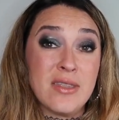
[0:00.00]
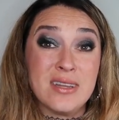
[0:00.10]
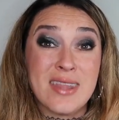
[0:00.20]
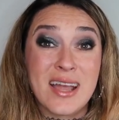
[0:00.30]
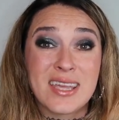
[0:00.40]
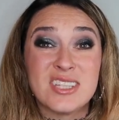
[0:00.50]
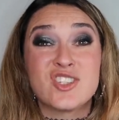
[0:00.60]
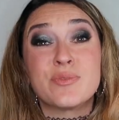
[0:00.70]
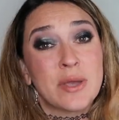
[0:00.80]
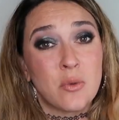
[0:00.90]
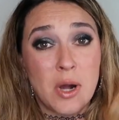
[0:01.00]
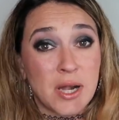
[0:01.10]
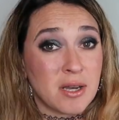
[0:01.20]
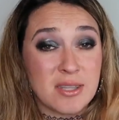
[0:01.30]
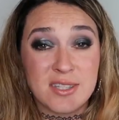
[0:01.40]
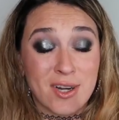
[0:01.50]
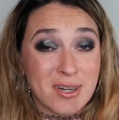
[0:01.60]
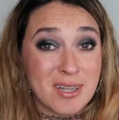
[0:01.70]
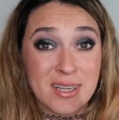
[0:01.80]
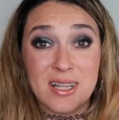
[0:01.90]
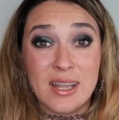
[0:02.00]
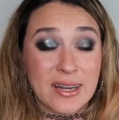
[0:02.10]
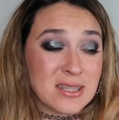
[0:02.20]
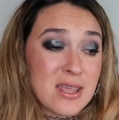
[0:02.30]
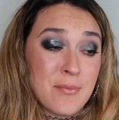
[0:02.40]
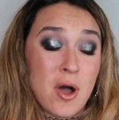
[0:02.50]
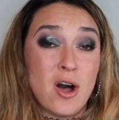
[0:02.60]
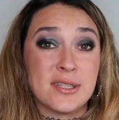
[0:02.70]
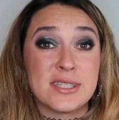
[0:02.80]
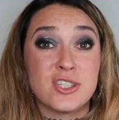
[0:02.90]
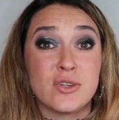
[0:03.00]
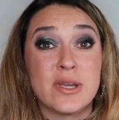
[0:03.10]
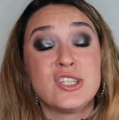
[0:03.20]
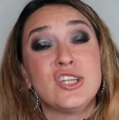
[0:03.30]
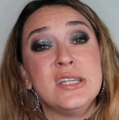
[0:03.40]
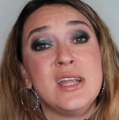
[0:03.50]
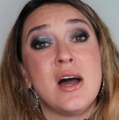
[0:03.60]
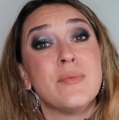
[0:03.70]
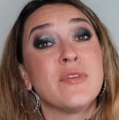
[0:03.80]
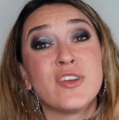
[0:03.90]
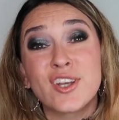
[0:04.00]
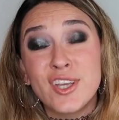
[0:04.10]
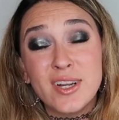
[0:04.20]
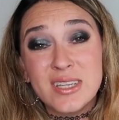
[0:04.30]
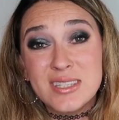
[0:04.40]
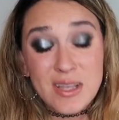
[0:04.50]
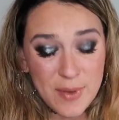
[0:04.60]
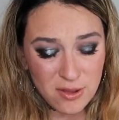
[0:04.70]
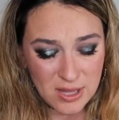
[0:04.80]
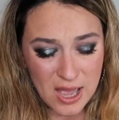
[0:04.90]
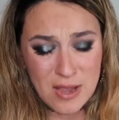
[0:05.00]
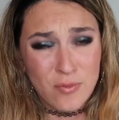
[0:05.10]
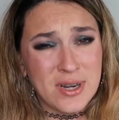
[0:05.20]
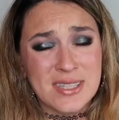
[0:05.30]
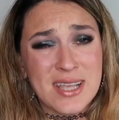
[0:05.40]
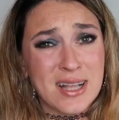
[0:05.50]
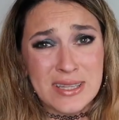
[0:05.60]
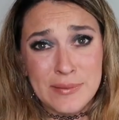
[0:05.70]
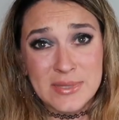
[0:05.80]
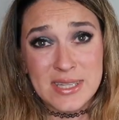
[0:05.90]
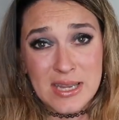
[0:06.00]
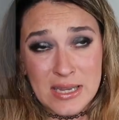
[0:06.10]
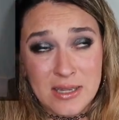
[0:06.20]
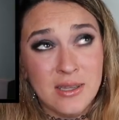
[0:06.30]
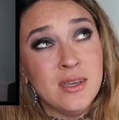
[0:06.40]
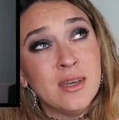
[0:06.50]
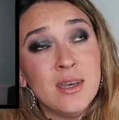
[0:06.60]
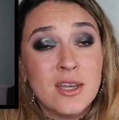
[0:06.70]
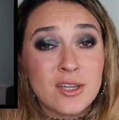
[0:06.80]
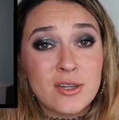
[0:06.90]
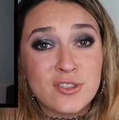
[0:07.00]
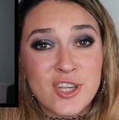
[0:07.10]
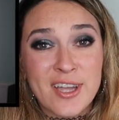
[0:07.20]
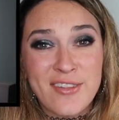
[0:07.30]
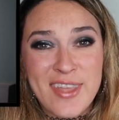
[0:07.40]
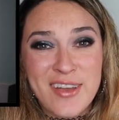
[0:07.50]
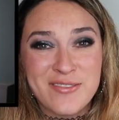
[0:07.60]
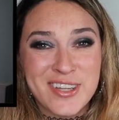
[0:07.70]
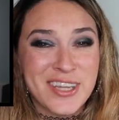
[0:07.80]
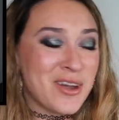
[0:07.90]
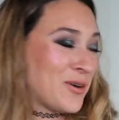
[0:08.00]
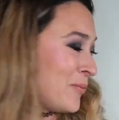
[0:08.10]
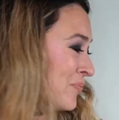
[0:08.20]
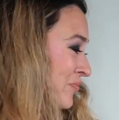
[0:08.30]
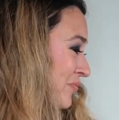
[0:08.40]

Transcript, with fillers: and in that case, just pick one. These aren't a collect them all situation. Um, if you're curious about that and what exactly I'm saying, go check out that video.